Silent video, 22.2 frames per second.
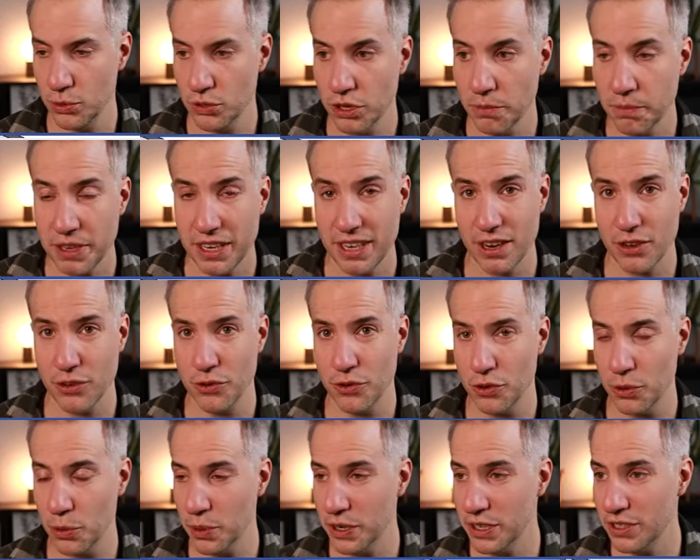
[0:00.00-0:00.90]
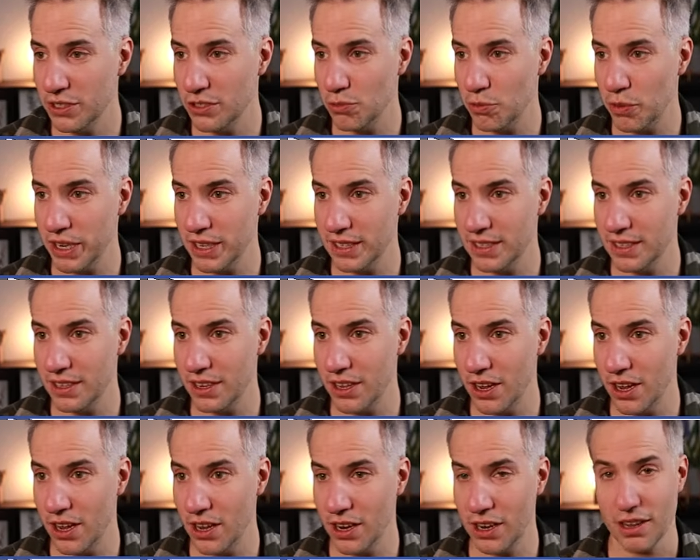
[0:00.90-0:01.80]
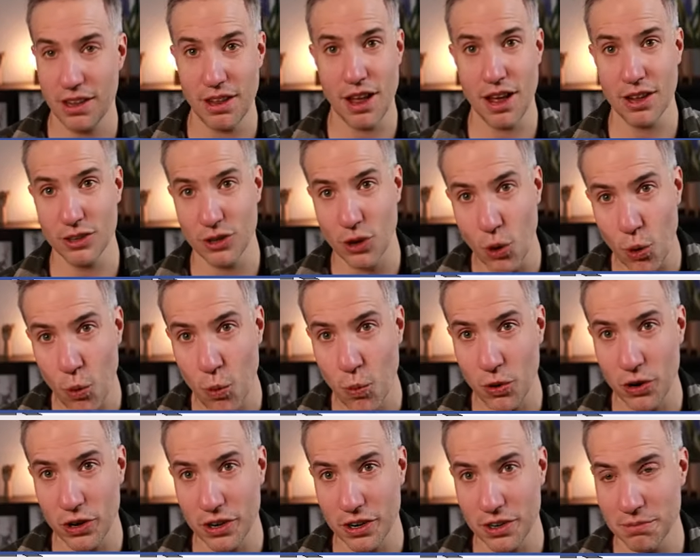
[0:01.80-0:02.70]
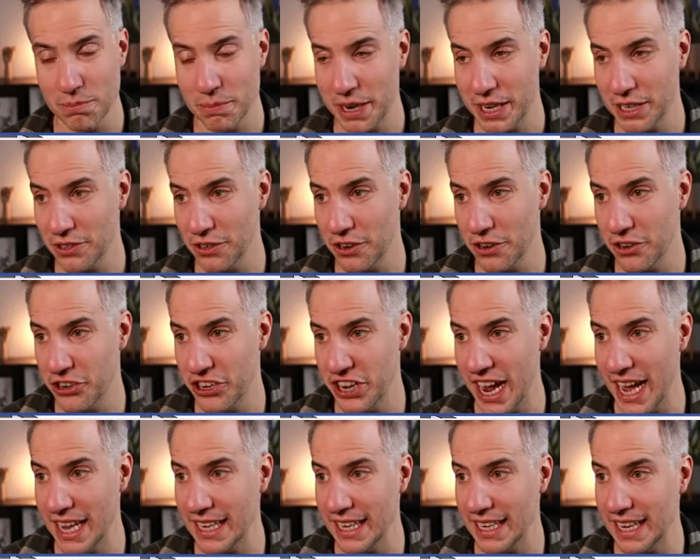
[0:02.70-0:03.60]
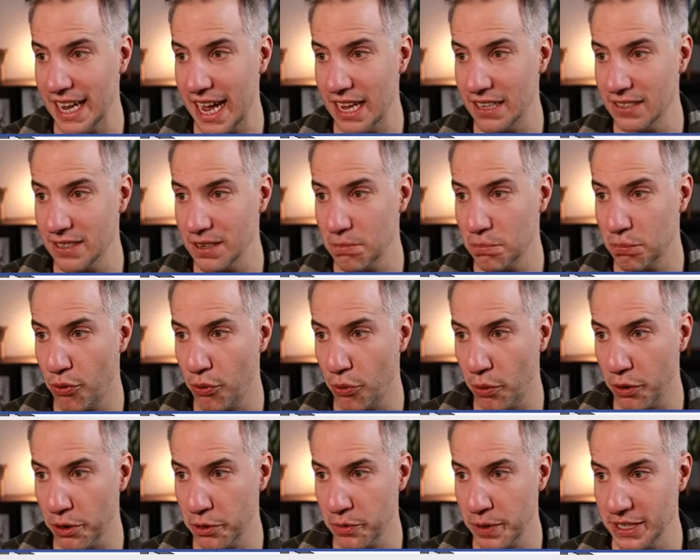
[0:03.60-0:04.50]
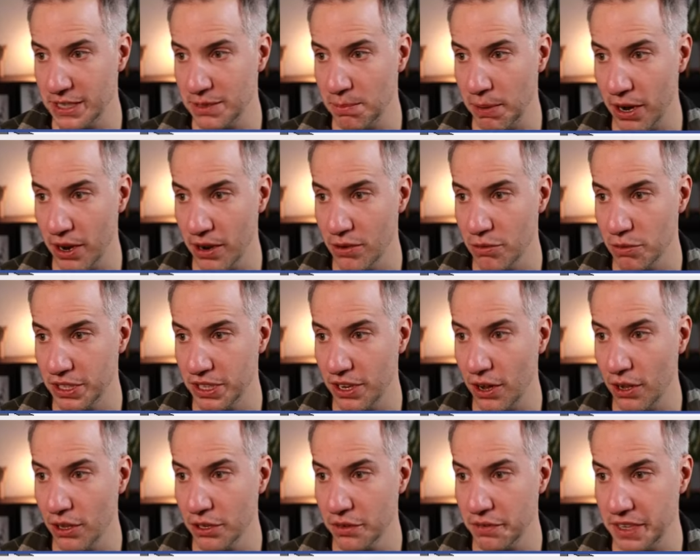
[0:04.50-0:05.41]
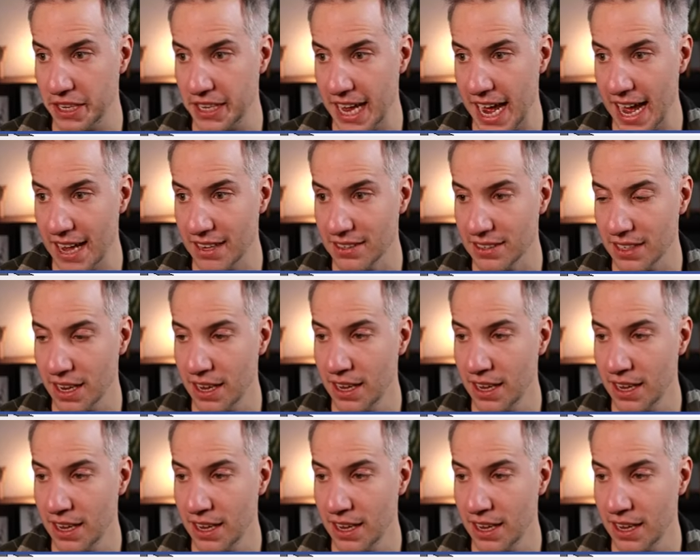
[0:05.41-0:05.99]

Something that you notice with Claude Cowork compared to chat, it has a progress bar with all of the tasks.